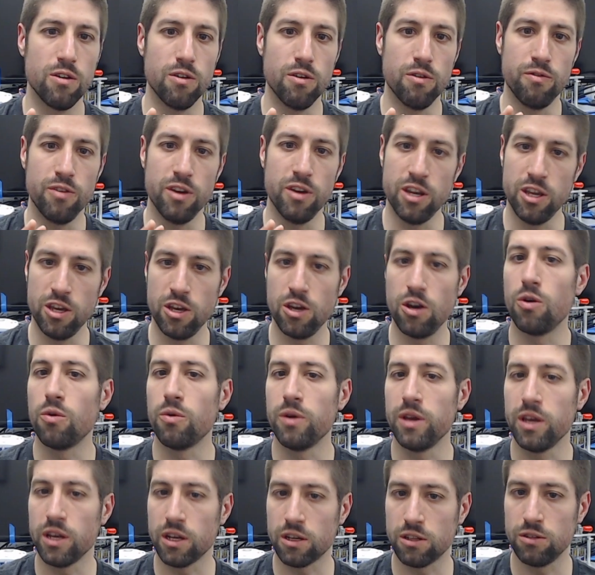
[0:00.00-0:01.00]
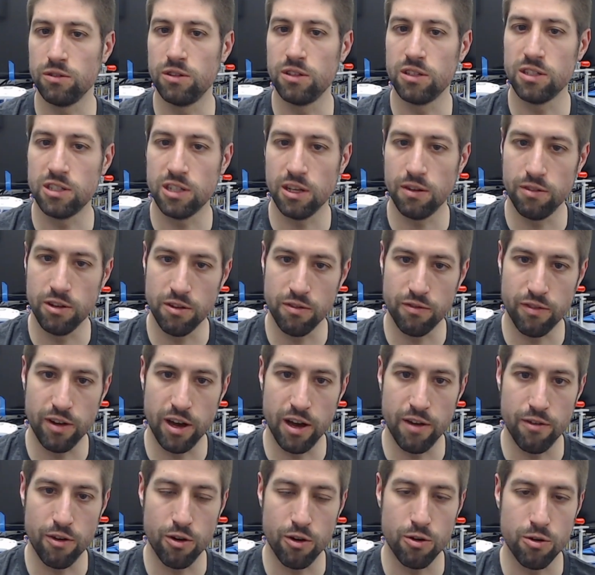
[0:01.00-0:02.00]
the video we include the
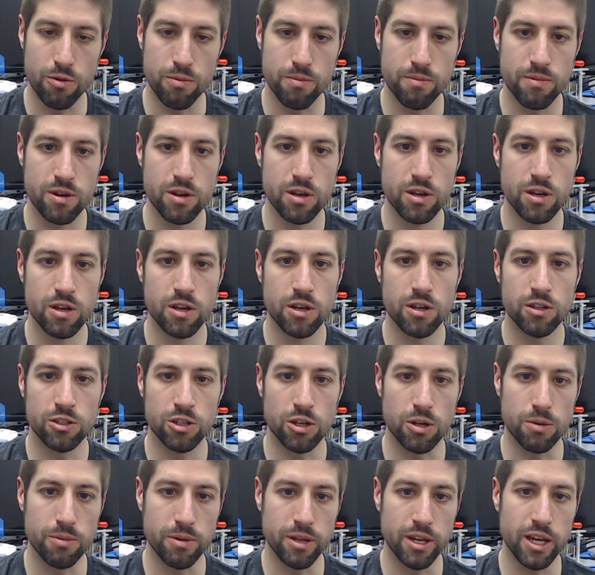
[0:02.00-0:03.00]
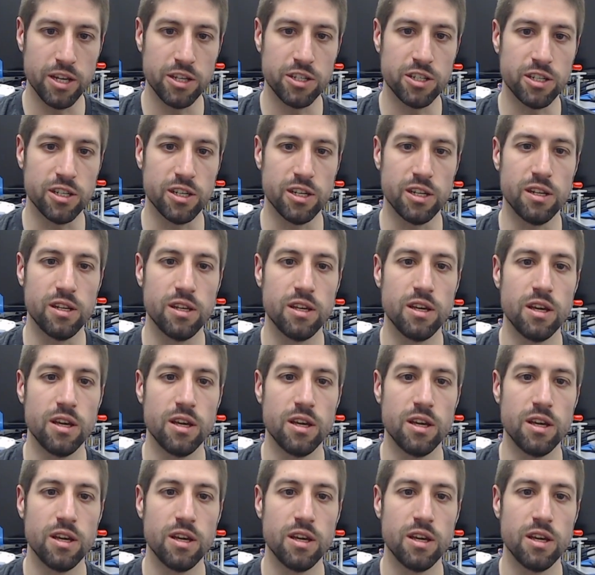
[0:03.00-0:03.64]
75 ohm termination.